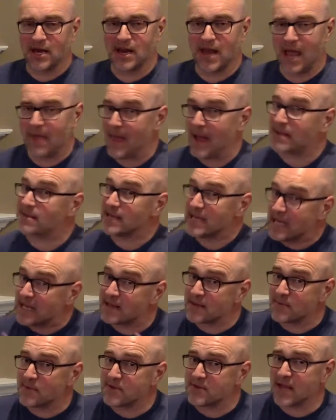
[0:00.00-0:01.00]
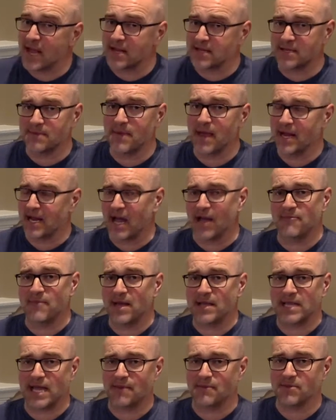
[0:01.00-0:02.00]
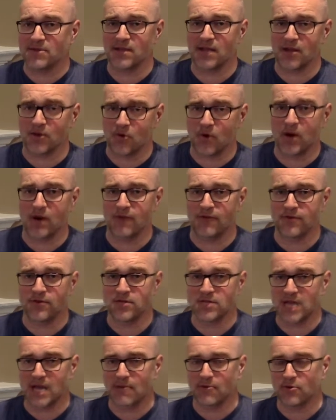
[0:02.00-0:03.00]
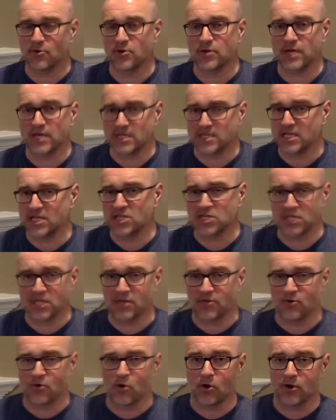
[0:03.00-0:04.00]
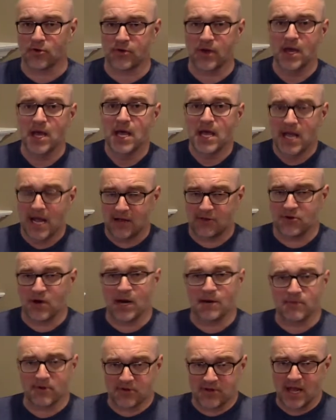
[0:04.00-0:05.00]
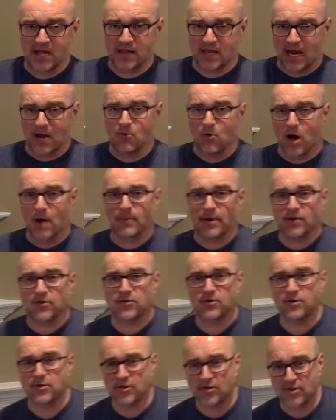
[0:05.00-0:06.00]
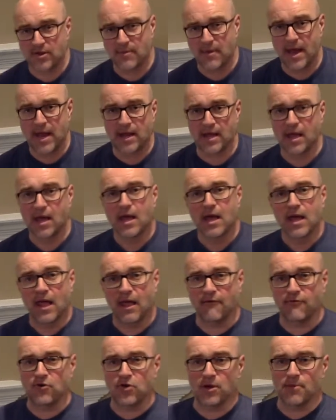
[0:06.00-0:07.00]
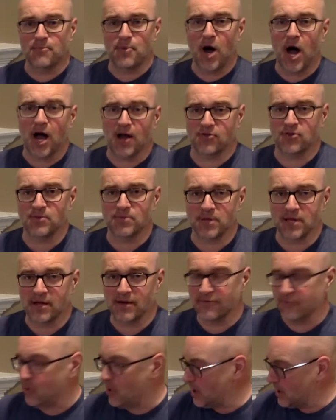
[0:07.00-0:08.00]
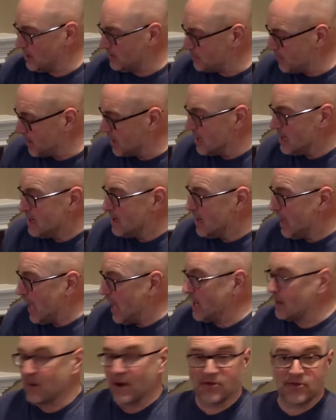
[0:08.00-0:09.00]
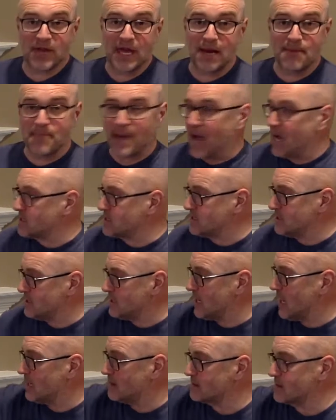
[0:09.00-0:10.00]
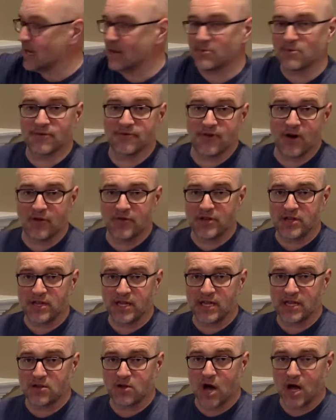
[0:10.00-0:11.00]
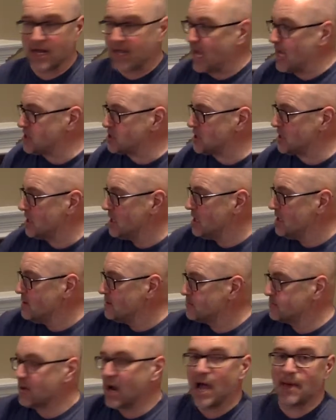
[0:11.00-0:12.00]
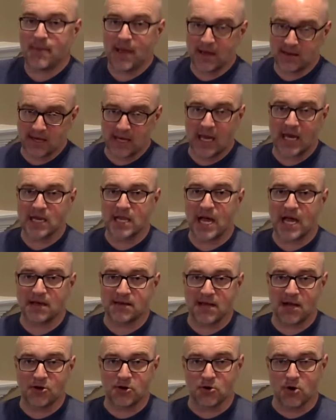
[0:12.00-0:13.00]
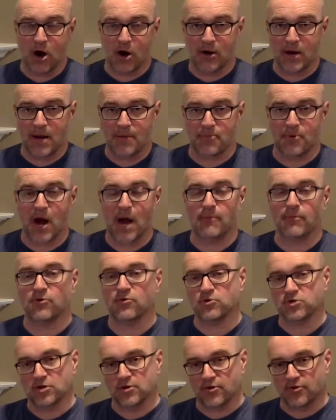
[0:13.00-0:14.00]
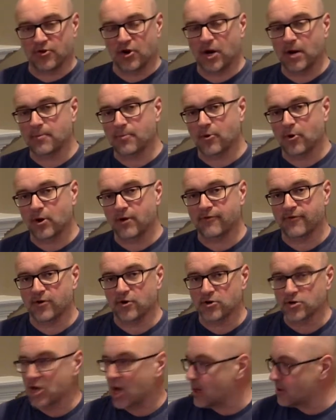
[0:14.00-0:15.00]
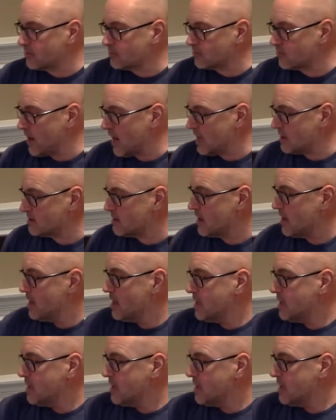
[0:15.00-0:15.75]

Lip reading: And that's an easy mistake to make. I made that mistake quite a few times early in teaching this course. It's not a mistake that I want my students to make if you can possibly avoid it. But anyways, getting back to the enzymes involved in the elongation, primase again lays down your RNA primers, which are the starting point for your daughter strands.